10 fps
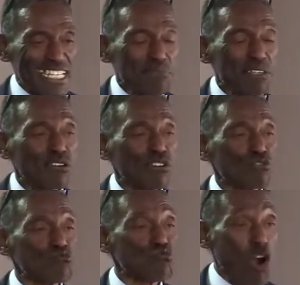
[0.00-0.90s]
because
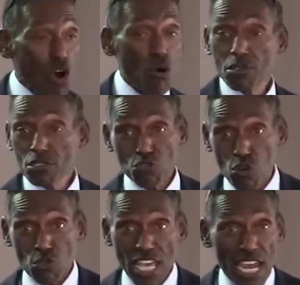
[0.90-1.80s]
Rome controls
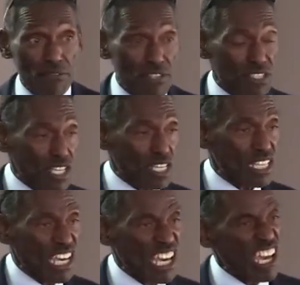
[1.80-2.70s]
everything.
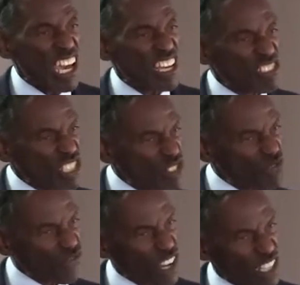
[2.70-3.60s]
And she's
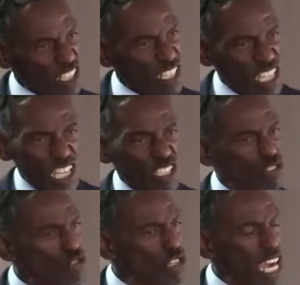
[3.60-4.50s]
funneling,
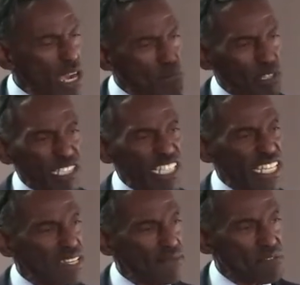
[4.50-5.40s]
you can't
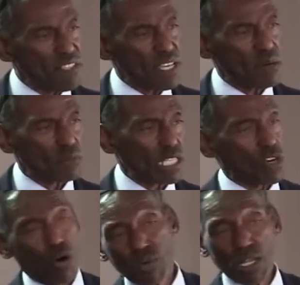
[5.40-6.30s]
believe them when they say, oh,
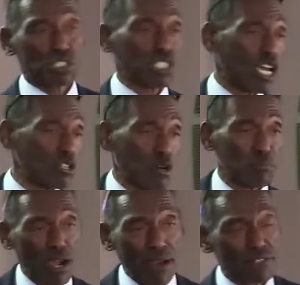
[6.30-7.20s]
we don't share your
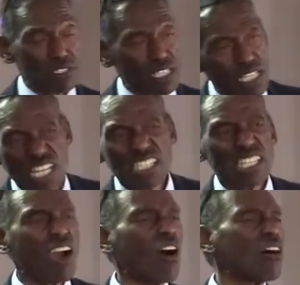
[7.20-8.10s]
privacy. They're
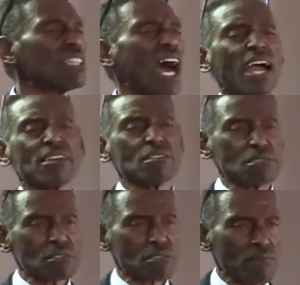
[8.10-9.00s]
all
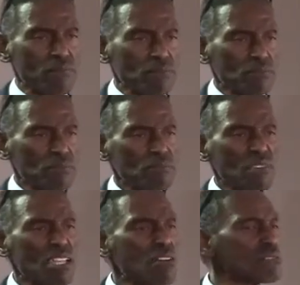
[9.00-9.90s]
liars. They
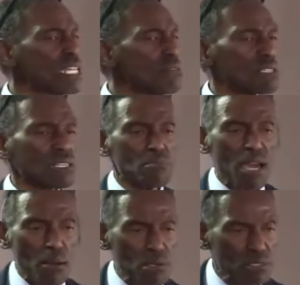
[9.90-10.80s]
don't keep the
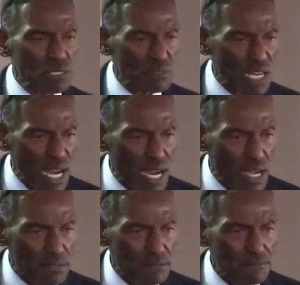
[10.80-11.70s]
commandments of God.
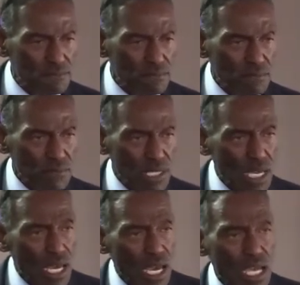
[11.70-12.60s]

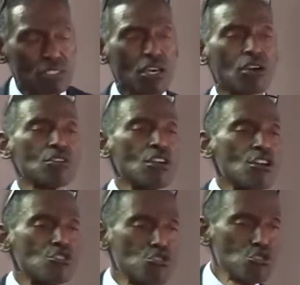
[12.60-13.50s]
And so
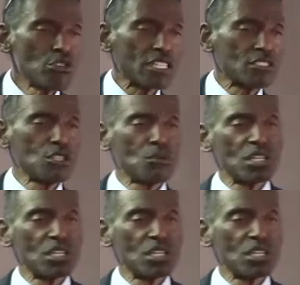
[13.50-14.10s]
you got to do what